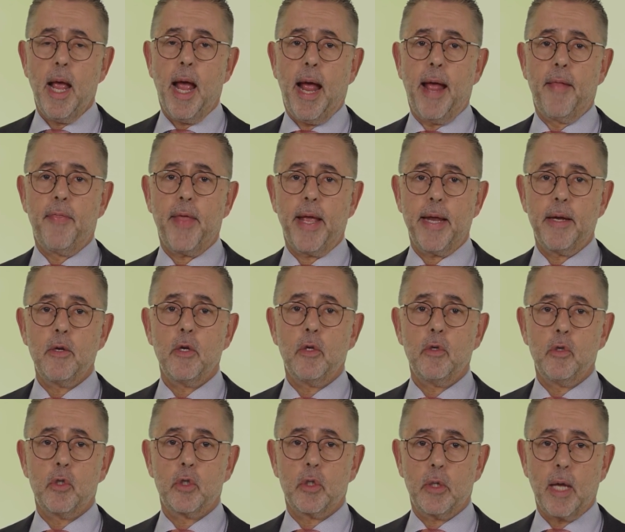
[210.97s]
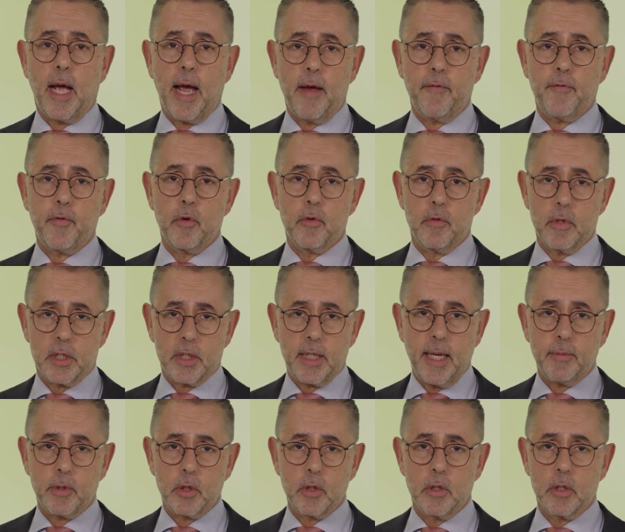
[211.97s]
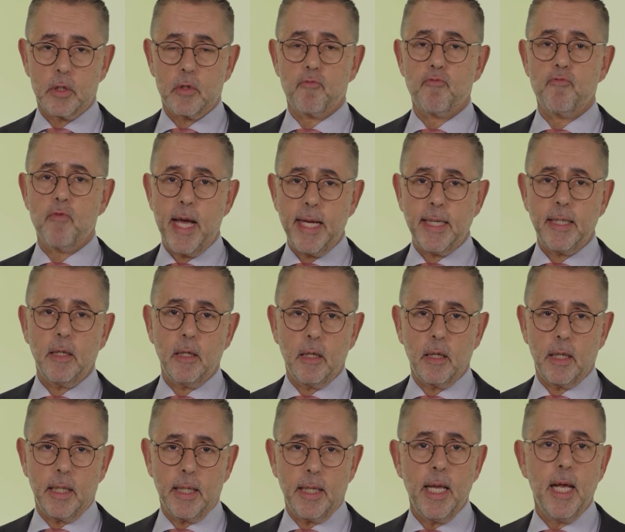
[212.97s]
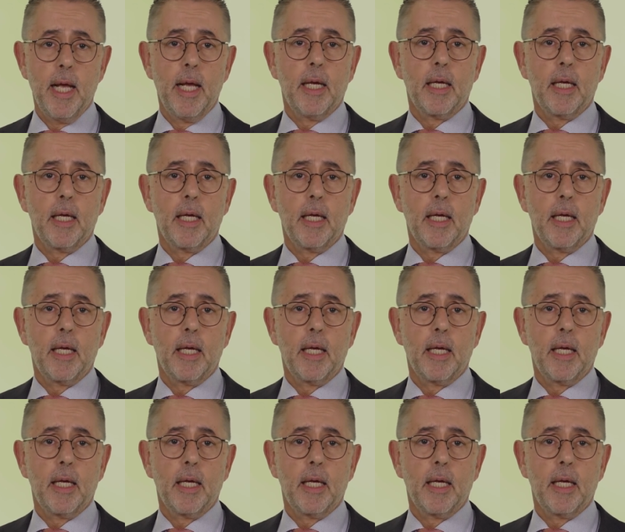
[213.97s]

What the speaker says: And then you should have your receptionist regularly